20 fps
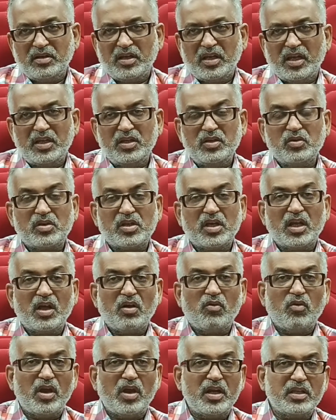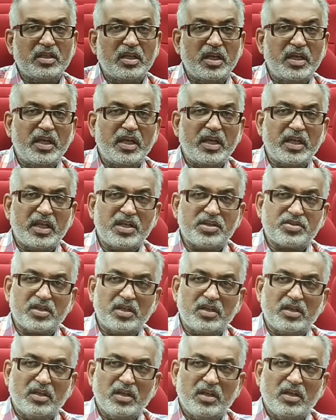and you can avoid the irritation